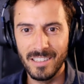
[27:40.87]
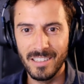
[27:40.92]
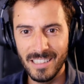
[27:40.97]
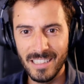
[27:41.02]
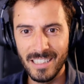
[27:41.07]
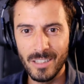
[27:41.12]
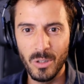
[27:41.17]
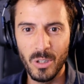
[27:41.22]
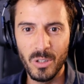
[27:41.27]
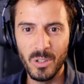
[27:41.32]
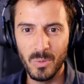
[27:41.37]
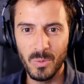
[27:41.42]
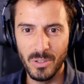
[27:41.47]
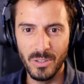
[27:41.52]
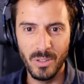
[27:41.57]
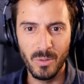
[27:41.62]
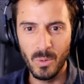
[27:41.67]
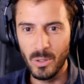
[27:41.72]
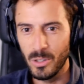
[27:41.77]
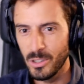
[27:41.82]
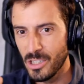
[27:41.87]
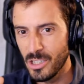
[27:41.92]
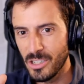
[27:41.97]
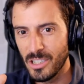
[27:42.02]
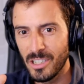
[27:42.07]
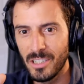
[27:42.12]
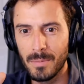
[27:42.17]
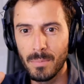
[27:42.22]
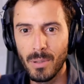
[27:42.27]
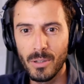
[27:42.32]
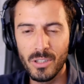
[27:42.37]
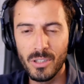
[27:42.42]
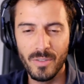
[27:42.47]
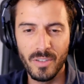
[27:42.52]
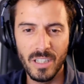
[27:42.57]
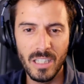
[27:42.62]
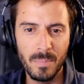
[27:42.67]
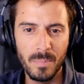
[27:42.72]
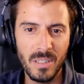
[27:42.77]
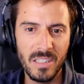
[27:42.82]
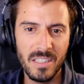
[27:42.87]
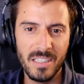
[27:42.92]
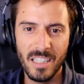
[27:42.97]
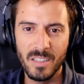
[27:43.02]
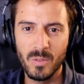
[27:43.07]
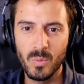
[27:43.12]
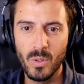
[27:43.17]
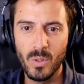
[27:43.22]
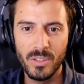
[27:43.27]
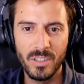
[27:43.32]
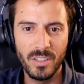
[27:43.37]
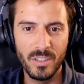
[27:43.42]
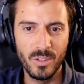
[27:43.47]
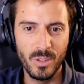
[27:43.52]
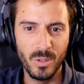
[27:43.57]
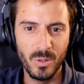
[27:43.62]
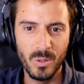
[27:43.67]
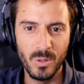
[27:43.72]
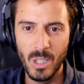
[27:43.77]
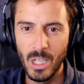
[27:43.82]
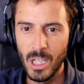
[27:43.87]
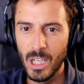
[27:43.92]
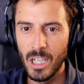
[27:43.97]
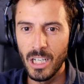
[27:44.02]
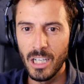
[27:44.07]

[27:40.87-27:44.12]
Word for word: Degrowth were, were just a bunch of hippies that wanted to